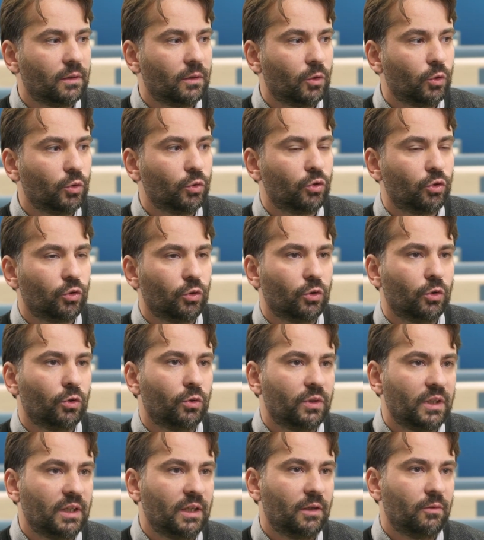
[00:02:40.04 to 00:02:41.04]

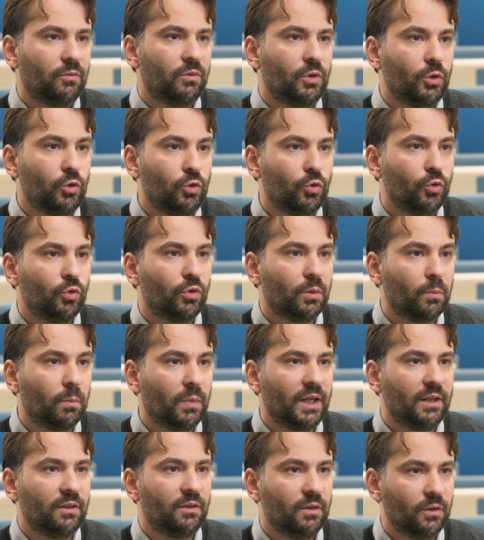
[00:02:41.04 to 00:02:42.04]
also they have to use it
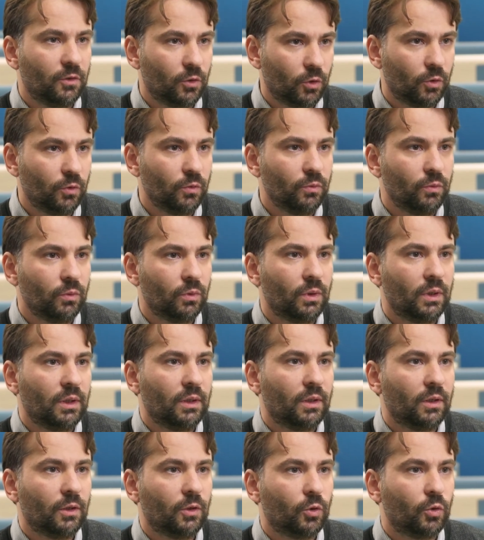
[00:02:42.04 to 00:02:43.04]
by their own,
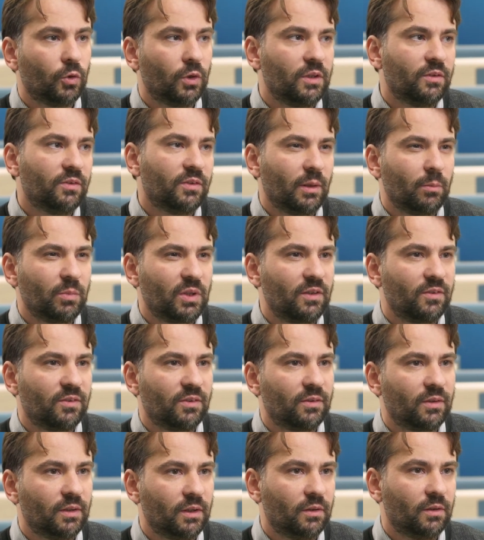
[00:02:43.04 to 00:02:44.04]
or in some
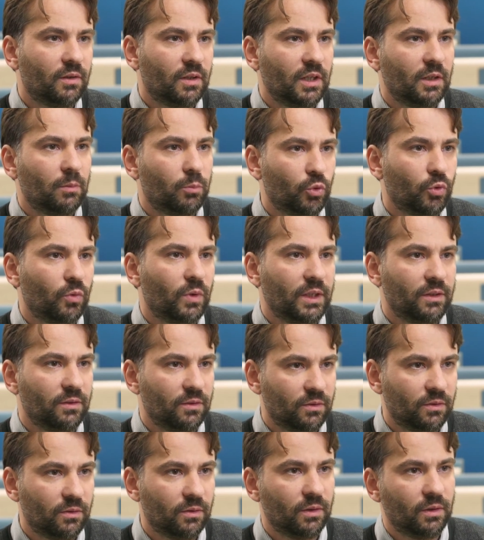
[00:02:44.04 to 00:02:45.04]
cases their care
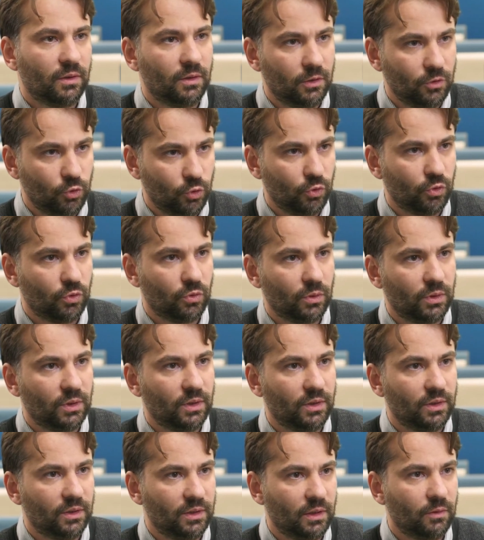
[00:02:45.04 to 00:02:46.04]
providers use
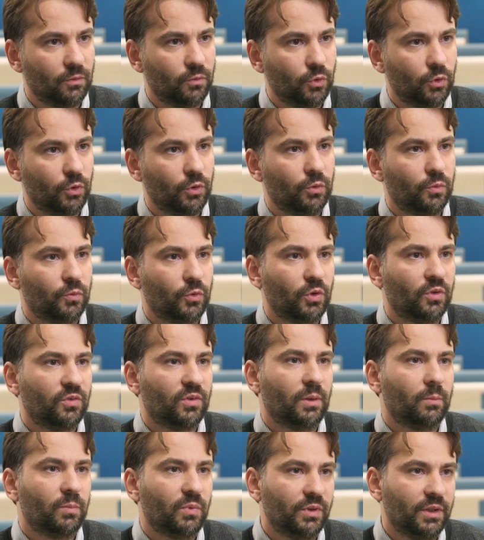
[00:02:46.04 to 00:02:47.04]
them for you, for
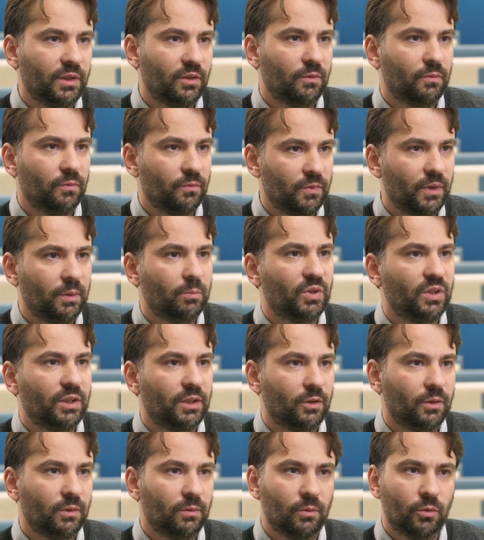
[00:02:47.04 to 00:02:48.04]
example their
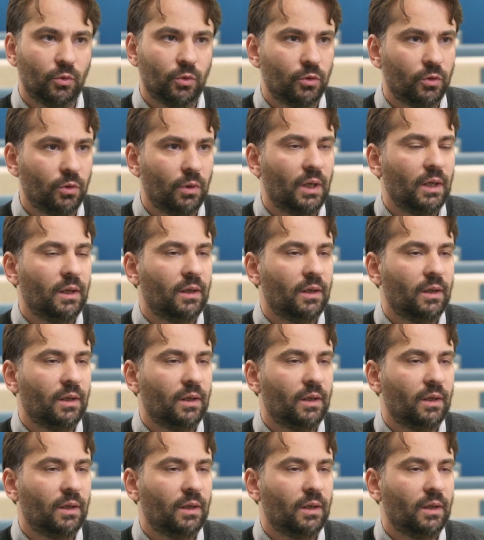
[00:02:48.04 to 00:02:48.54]
family or